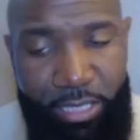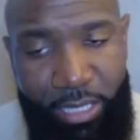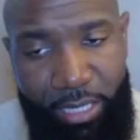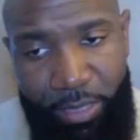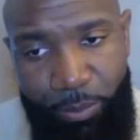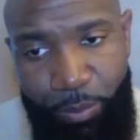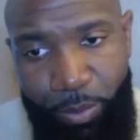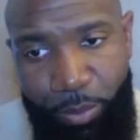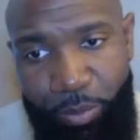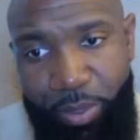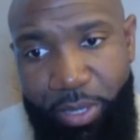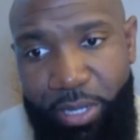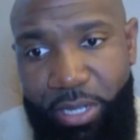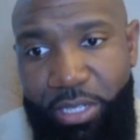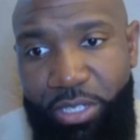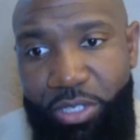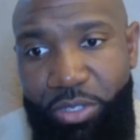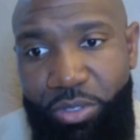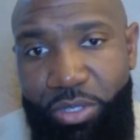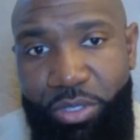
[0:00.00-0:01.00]
kind of
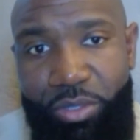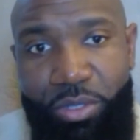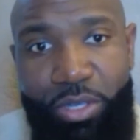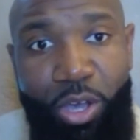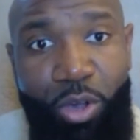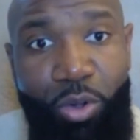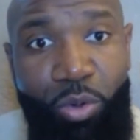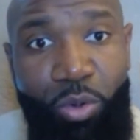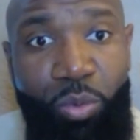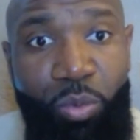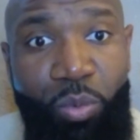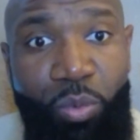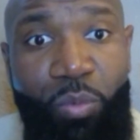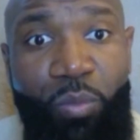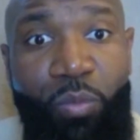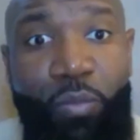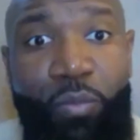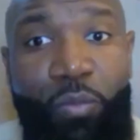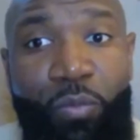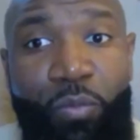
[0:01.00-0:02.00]
preparing you to go
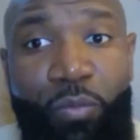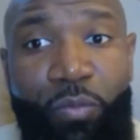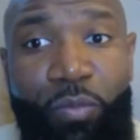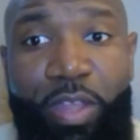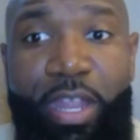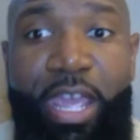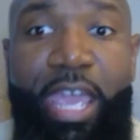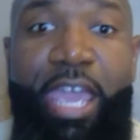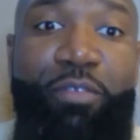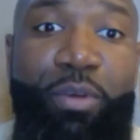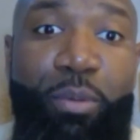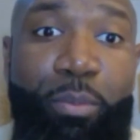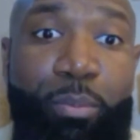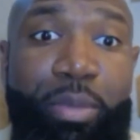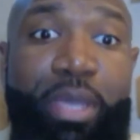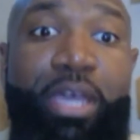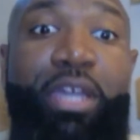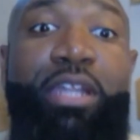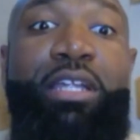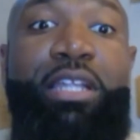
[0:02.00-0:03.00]
and have a
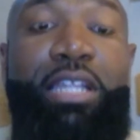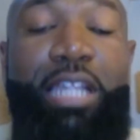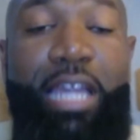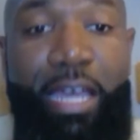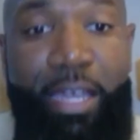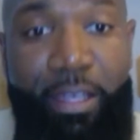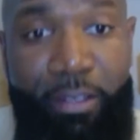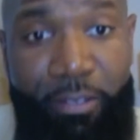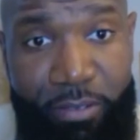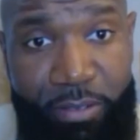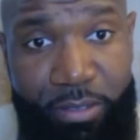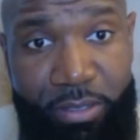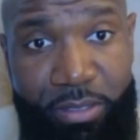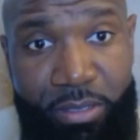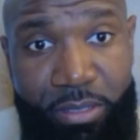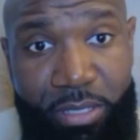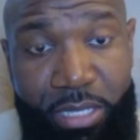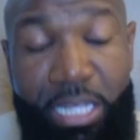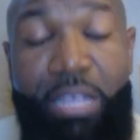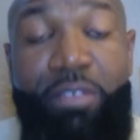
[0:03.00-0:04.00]
better life,
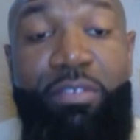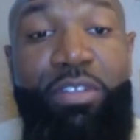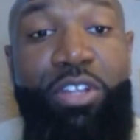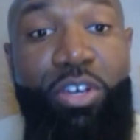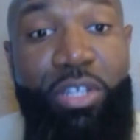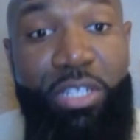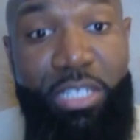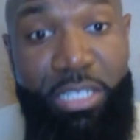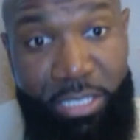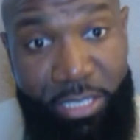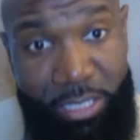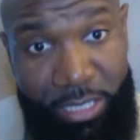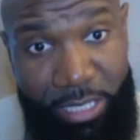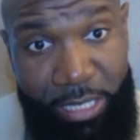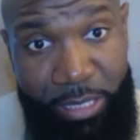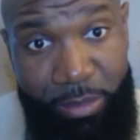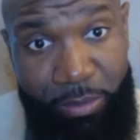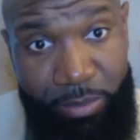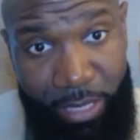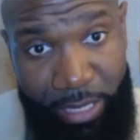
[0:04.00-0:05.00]
even though it doesn't
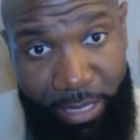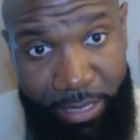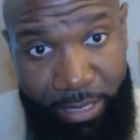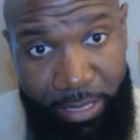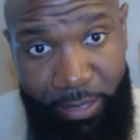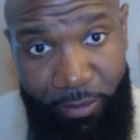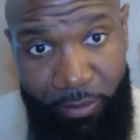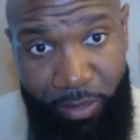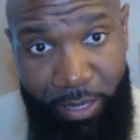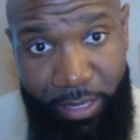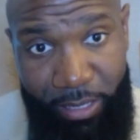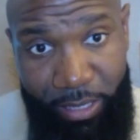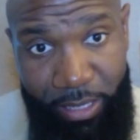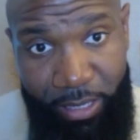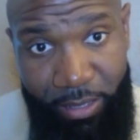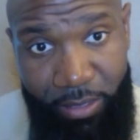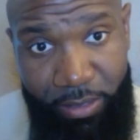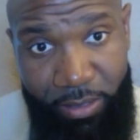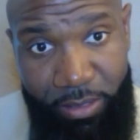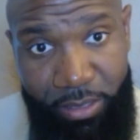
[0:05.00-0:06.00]
seem like that right
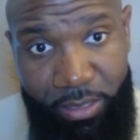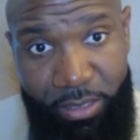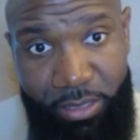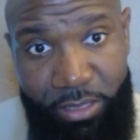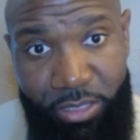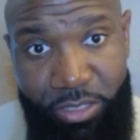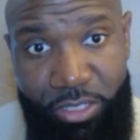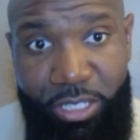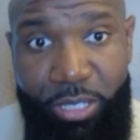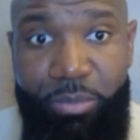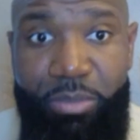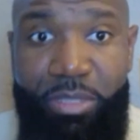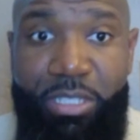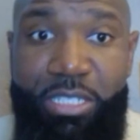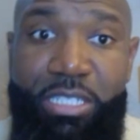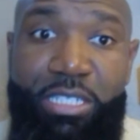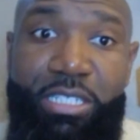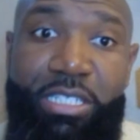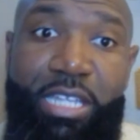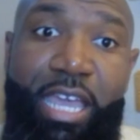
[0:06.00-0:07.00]
now. So some
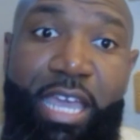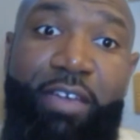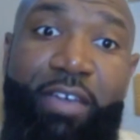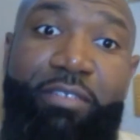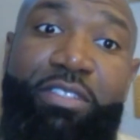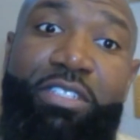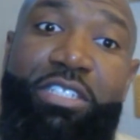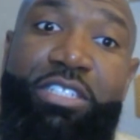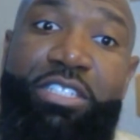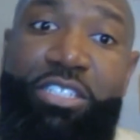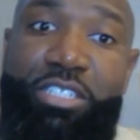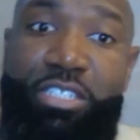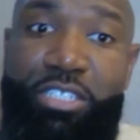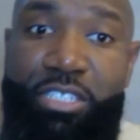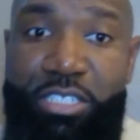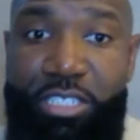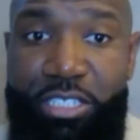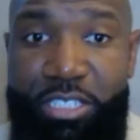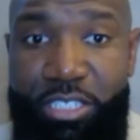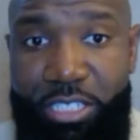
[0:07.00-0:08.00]
things have to
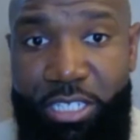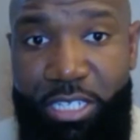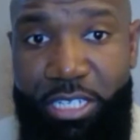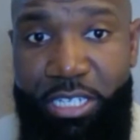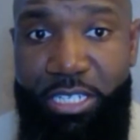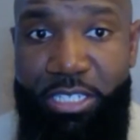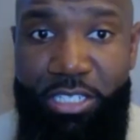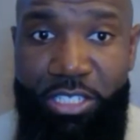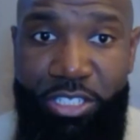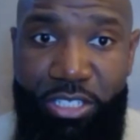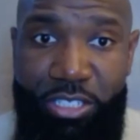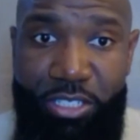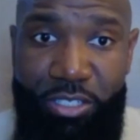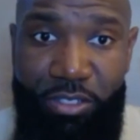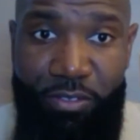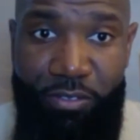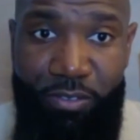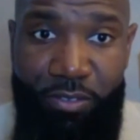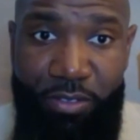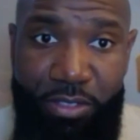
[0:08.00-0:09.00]
adjust and change
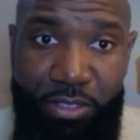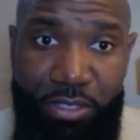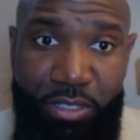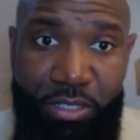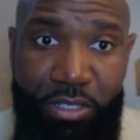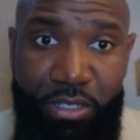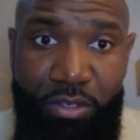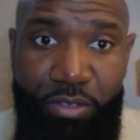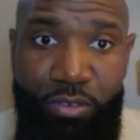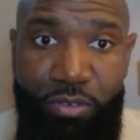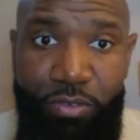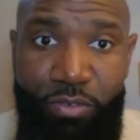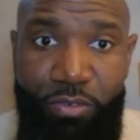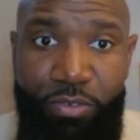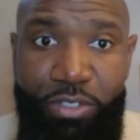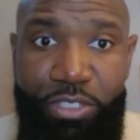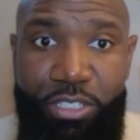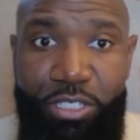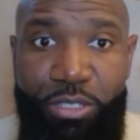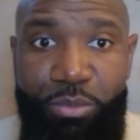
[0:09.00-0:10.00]
shift
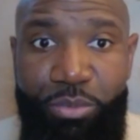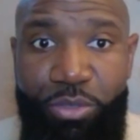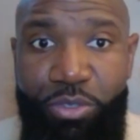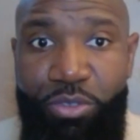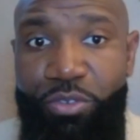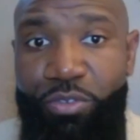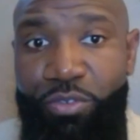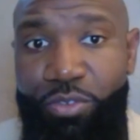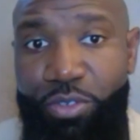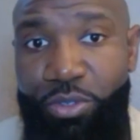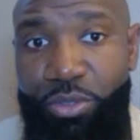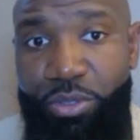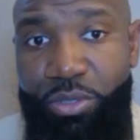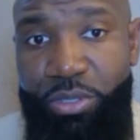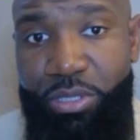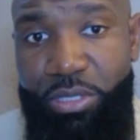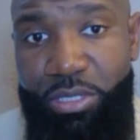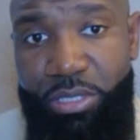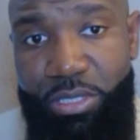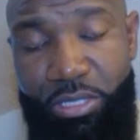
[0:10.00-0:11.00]
for us to move
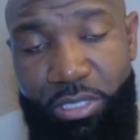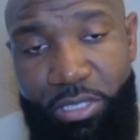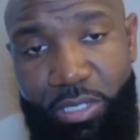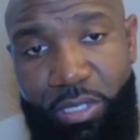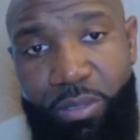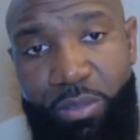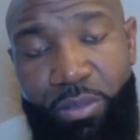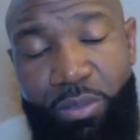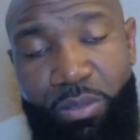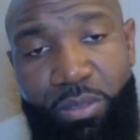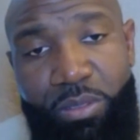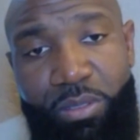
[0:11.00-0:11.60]
forward. So.